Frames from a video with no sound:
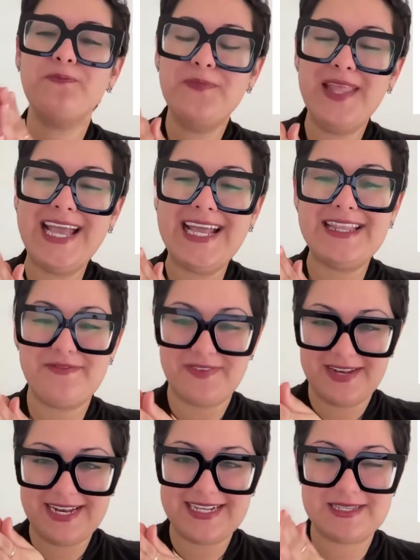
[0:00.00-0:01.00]
and the
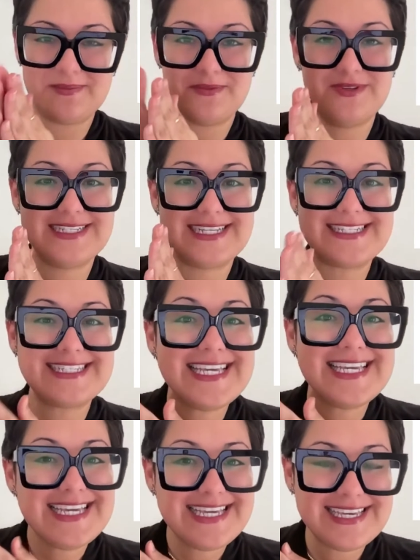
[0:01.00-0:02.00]
phonetic symbol is a
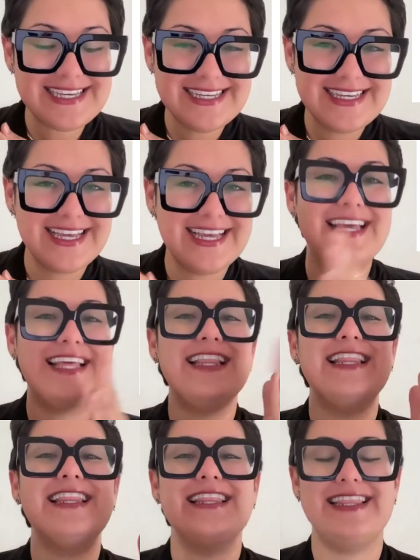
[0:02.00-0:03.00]
T,
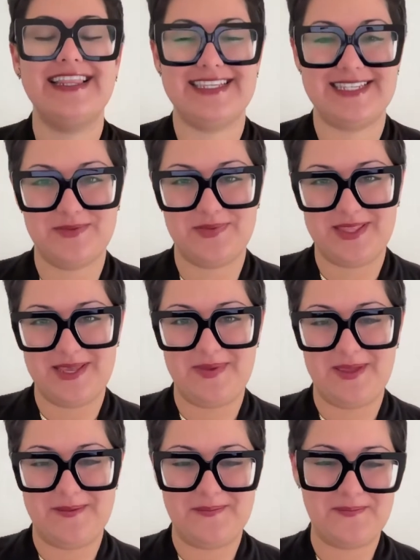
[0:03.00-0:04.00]
this is what they
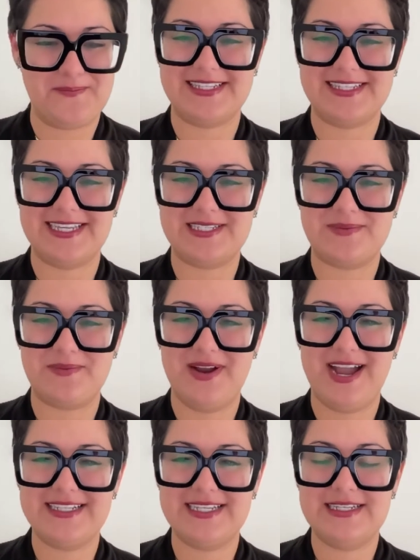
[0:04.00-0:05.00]
mean. Let's get some
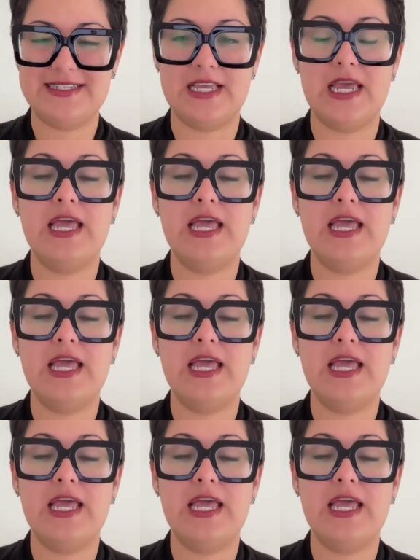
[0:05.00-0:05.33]
practice.